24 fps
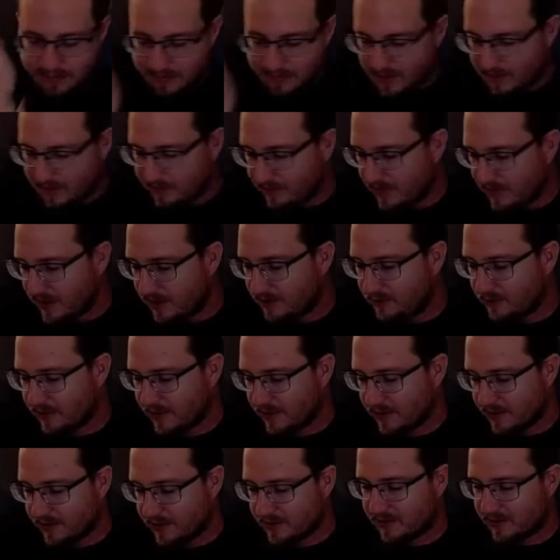They made it
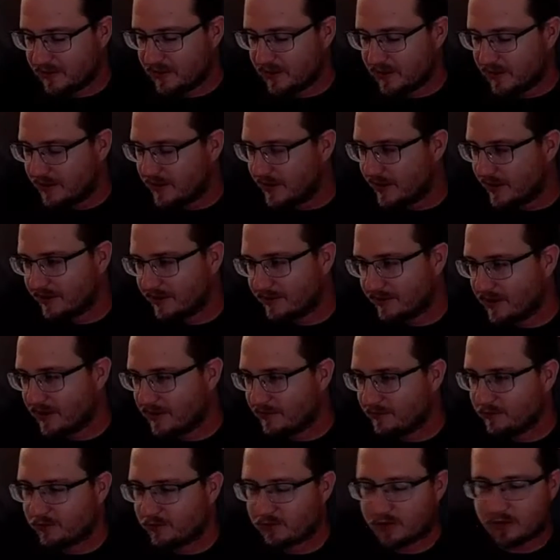weird and made
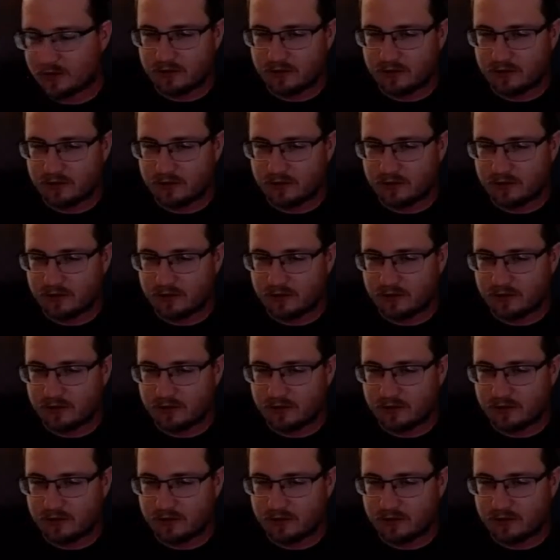it real